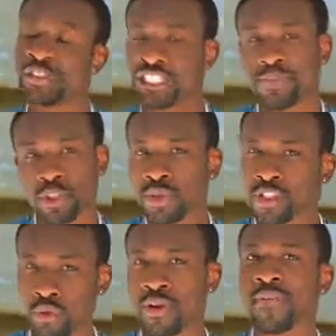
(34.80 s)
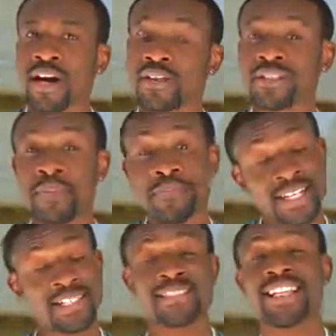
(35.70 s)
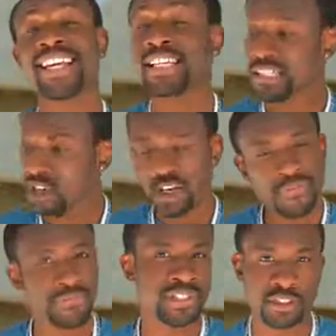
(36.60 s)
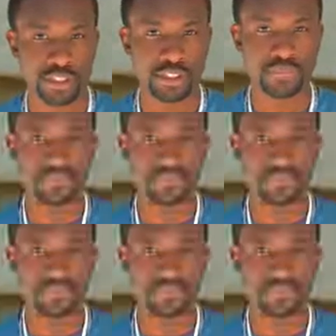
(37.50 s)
you'll see between the three models immediately is all physical.